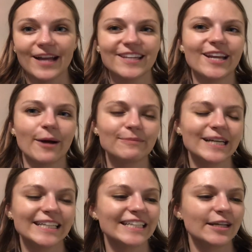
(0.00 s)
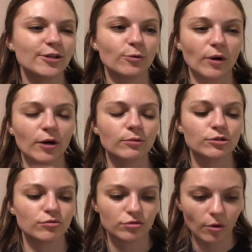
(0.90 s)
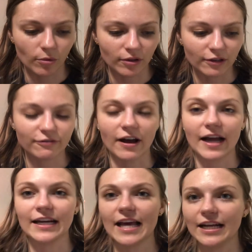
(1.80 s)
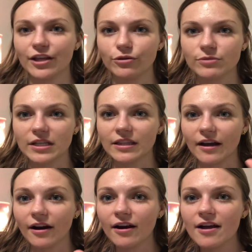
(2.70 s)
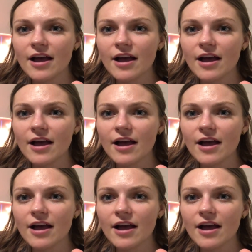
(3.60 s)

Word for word: ended up taking it to work, which was totally fine, and I used it there.